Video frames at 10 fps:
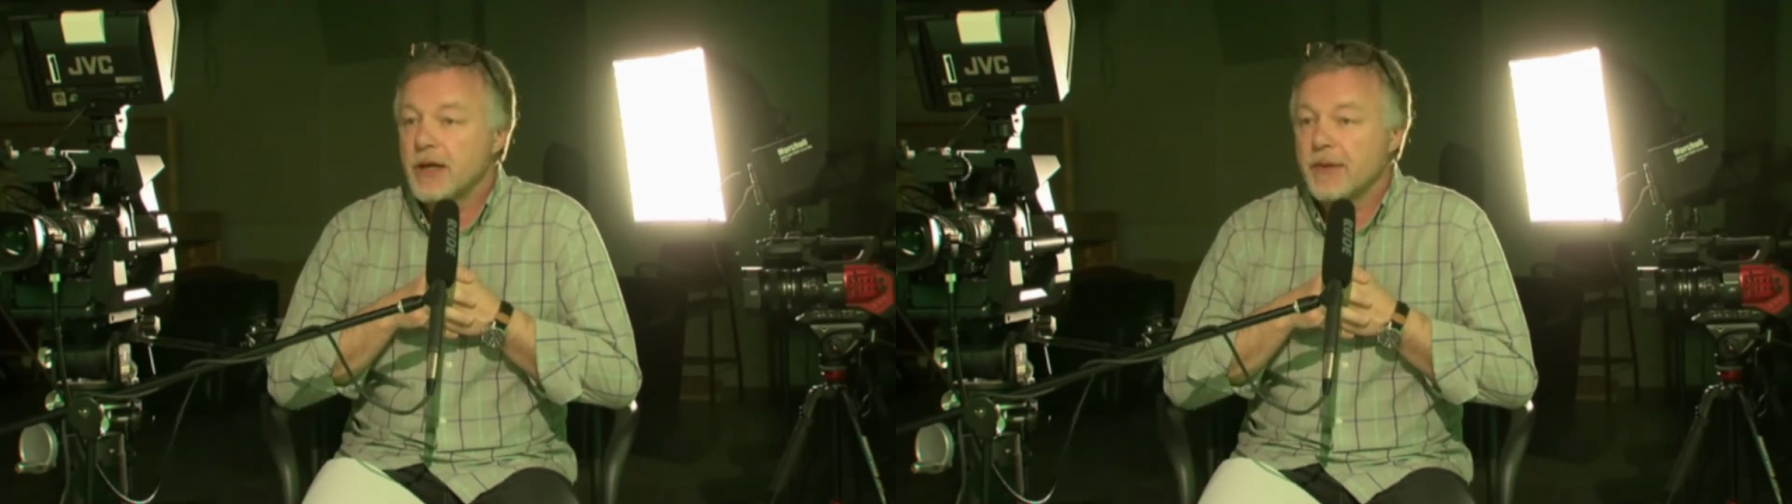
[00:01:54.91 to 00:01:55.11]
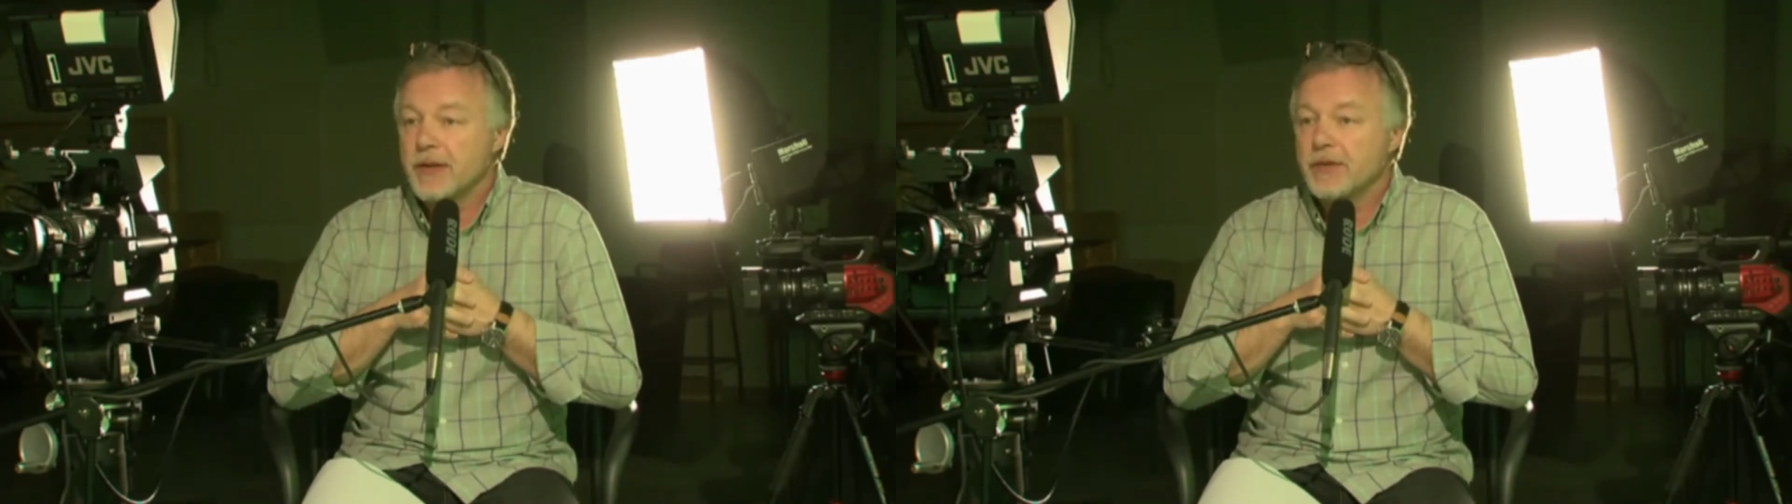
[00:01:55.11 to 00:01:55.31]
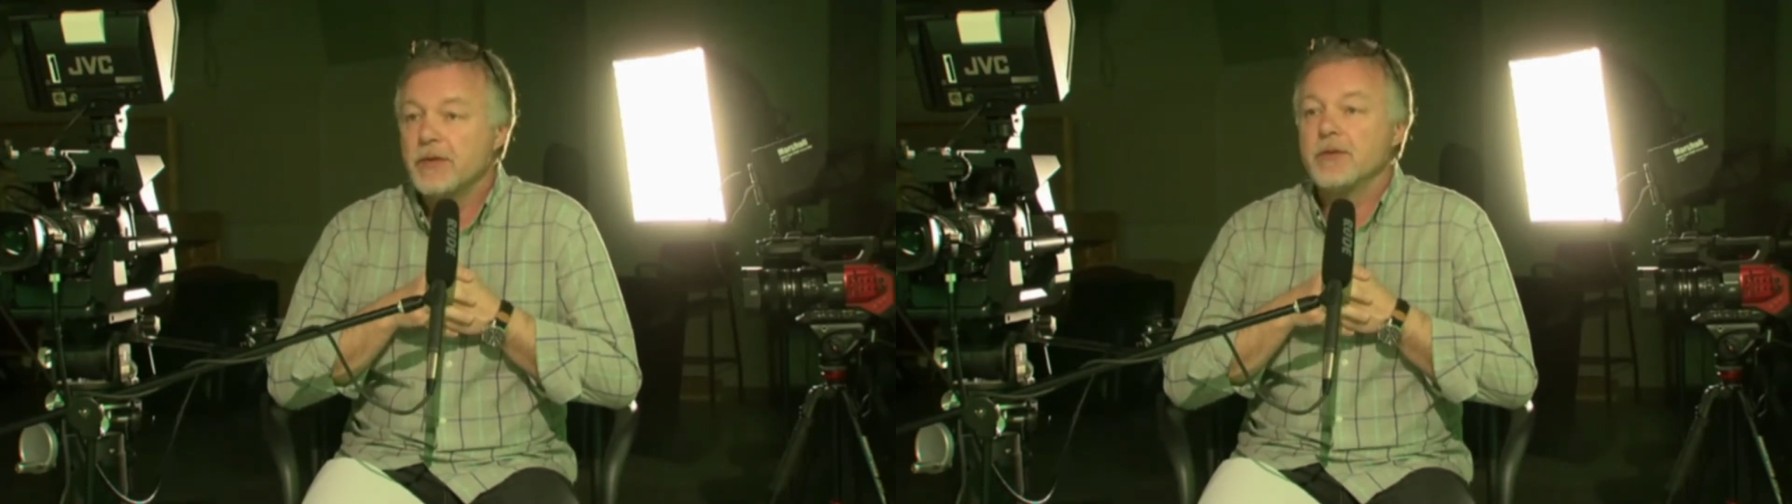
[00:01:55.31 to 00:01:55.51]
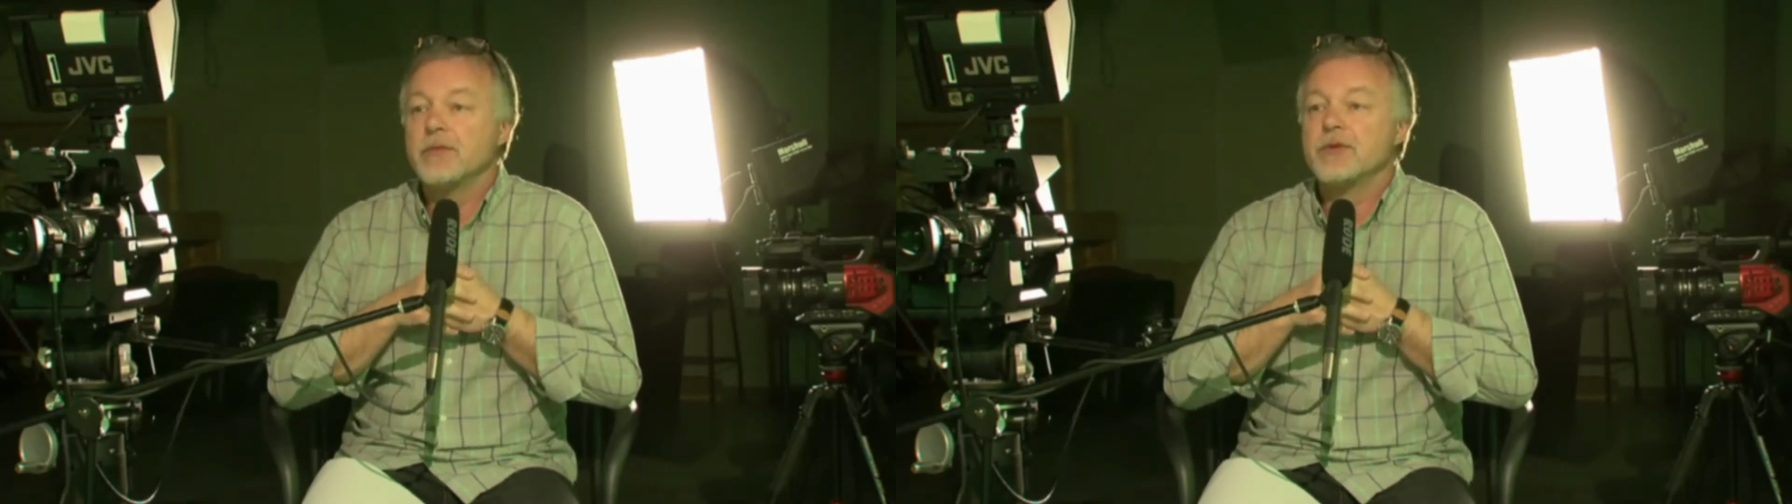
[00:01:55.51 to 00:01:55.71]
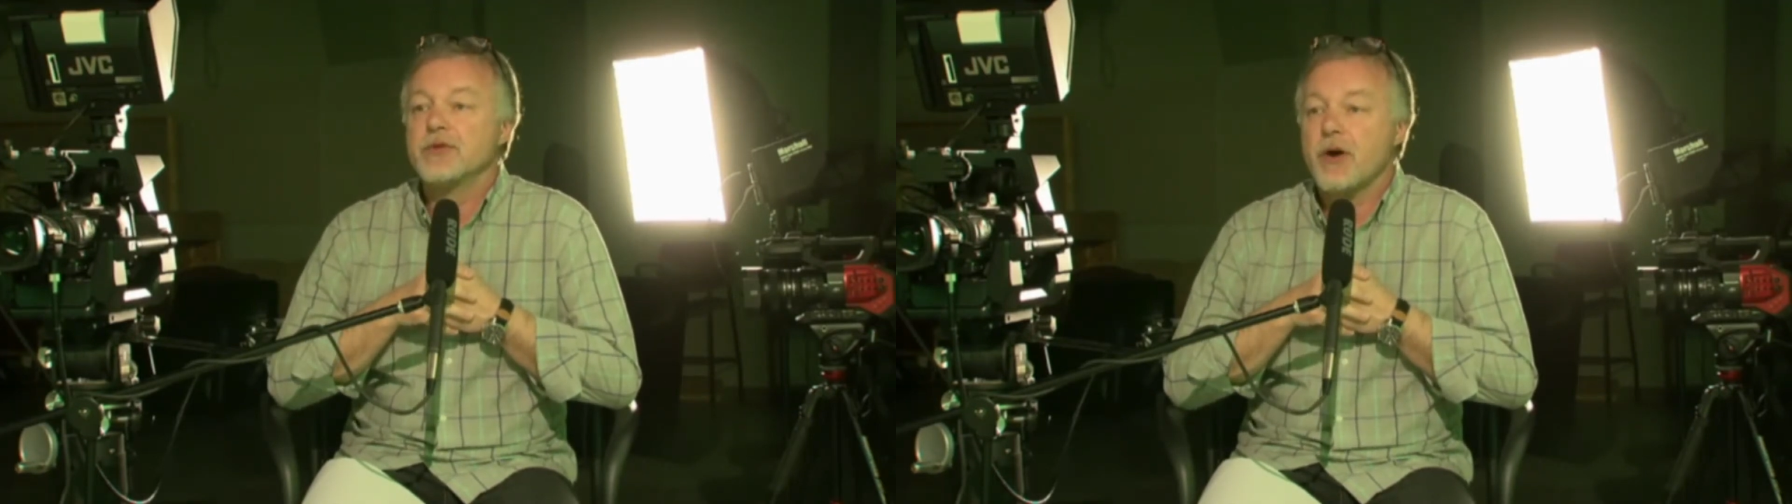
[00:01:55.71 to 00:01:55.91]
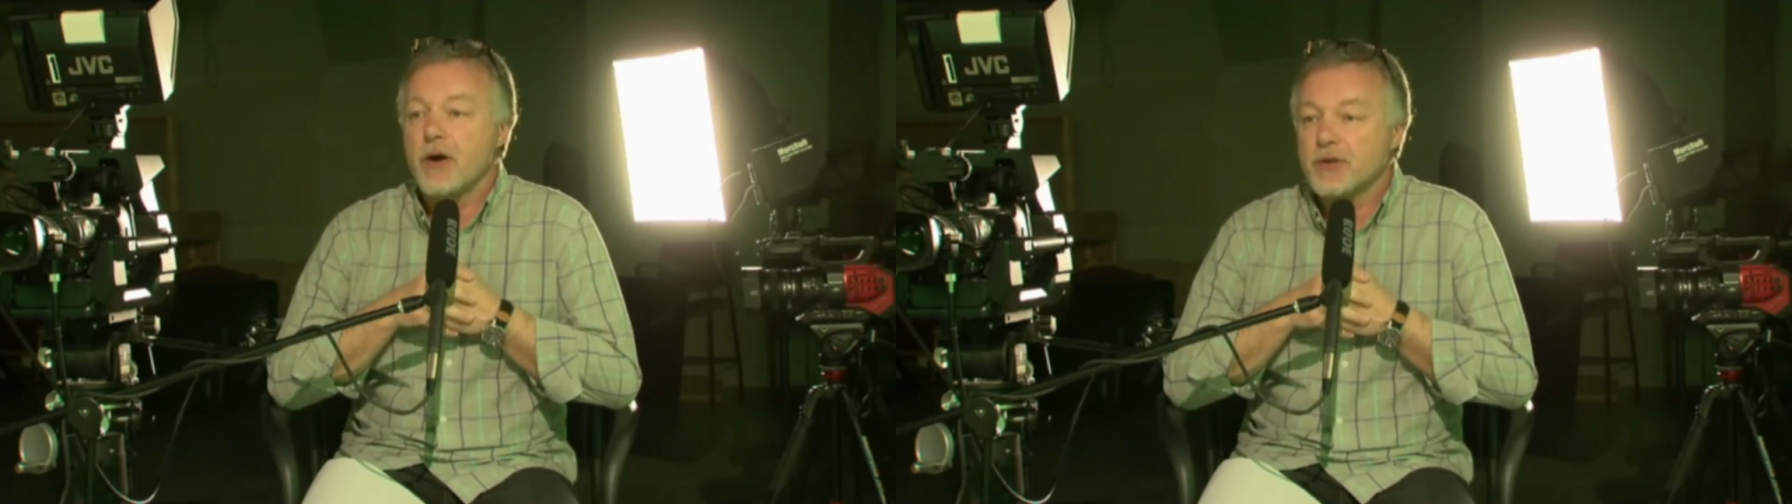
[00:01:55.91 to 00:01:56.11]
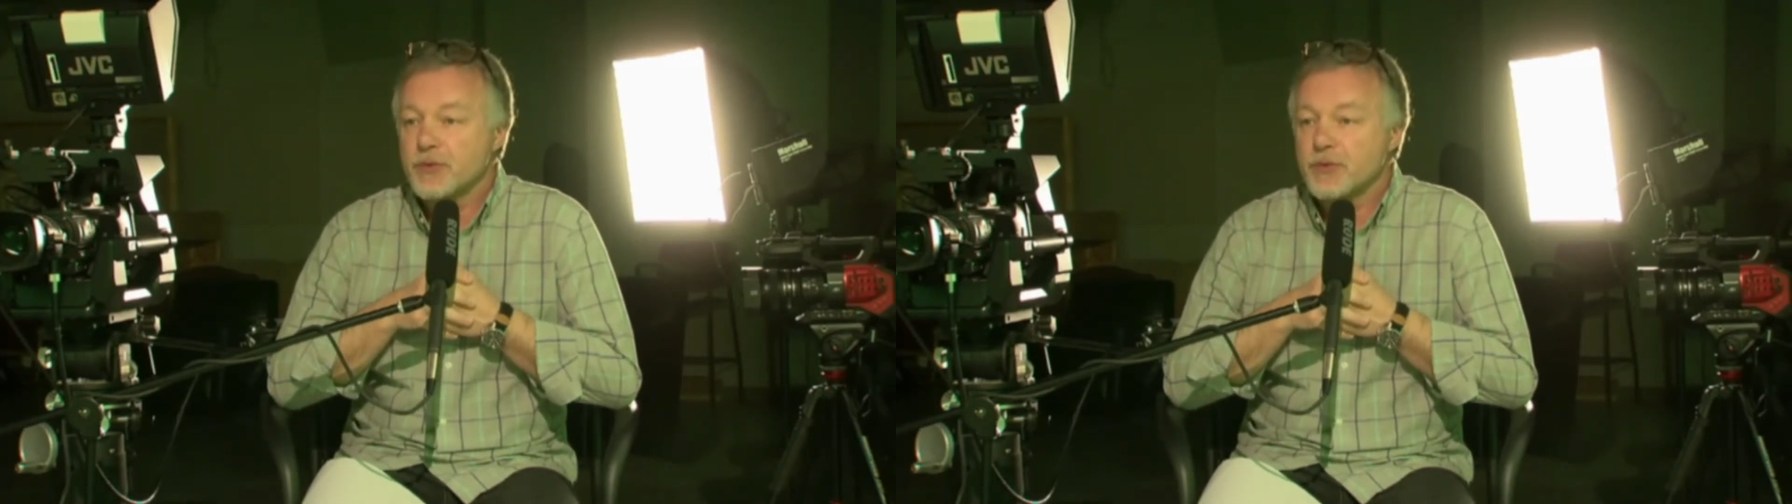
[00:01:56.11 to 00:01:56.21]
I mean, the songs